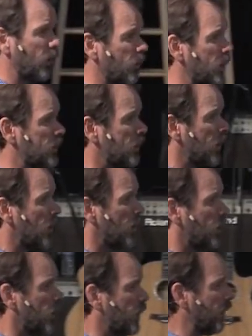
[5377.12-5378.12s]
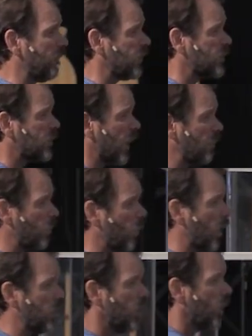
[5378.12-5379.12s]
Lord's looking for
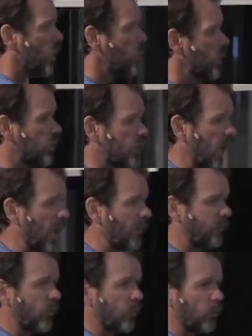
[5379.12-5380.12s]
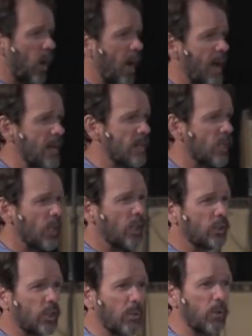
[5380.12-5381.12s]
someone who will stand for the right,
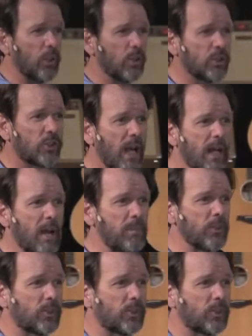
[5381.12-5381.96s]
Someone who will stand up and